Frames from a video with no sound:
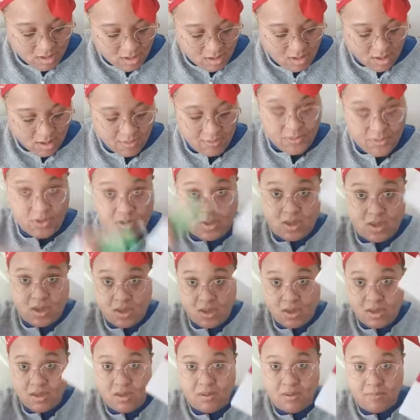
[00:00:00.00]
I'm
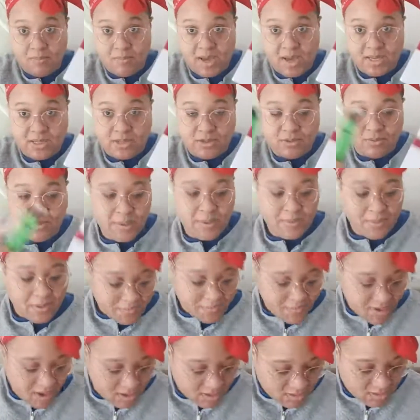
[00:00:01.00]
using my ceramic
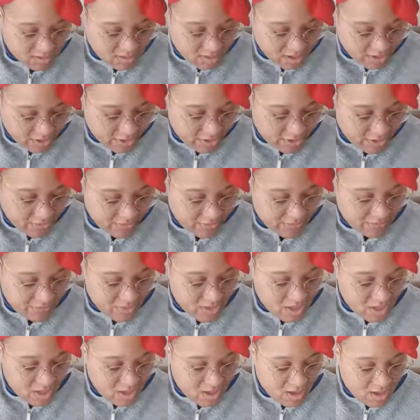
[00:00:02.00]
box cutter.
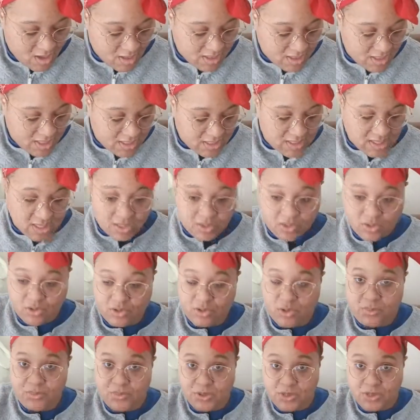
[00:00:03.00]
These things are
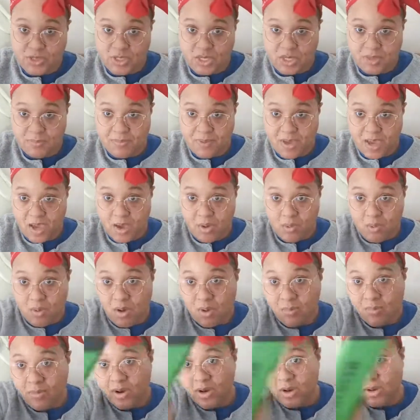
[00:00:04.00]
super cheap at
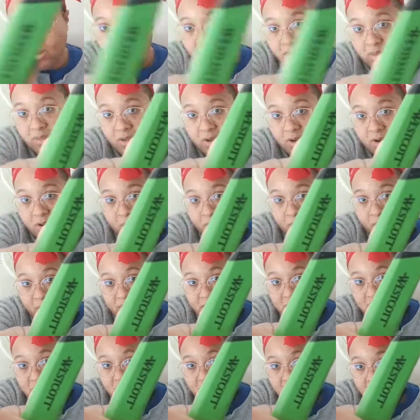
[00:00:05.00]
Walmart. They're
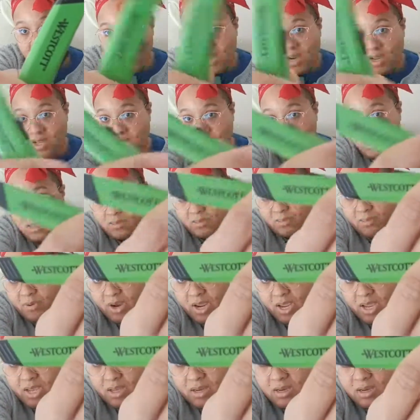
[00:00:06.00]
Westcott is the
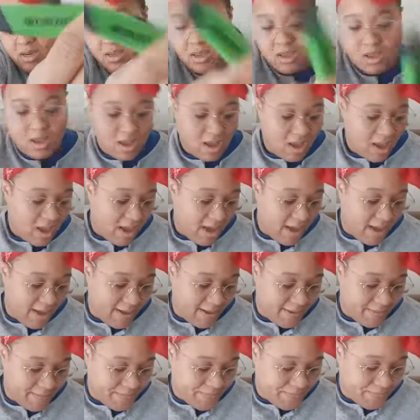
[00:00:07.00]
brand.
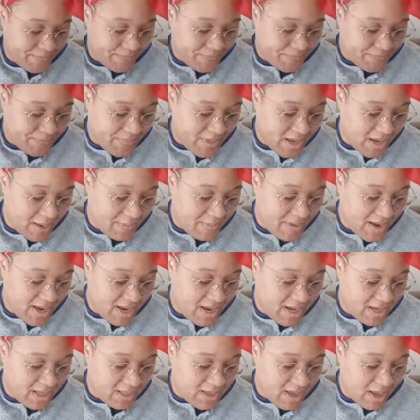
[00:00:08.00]
But
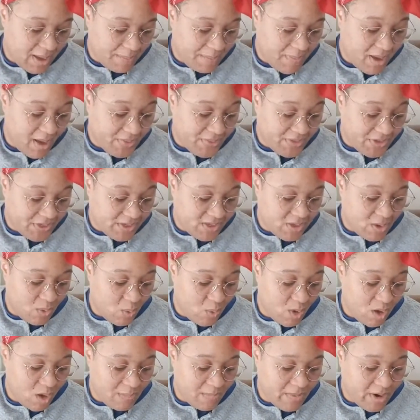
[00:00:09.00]
I bought this at
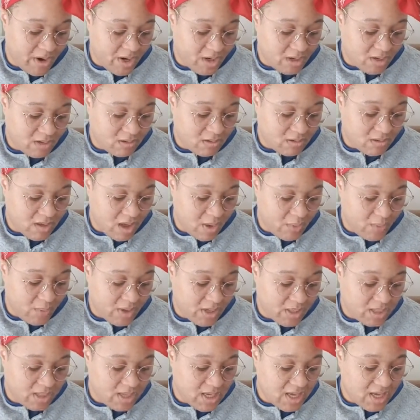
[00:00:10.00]
Walmart, I
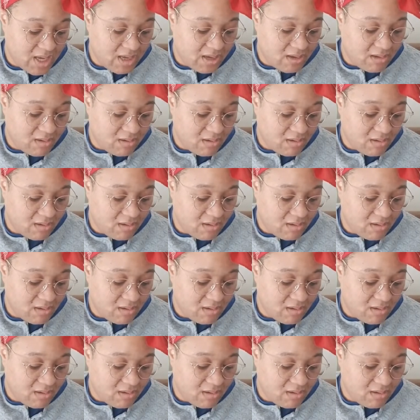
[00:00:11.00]
want to say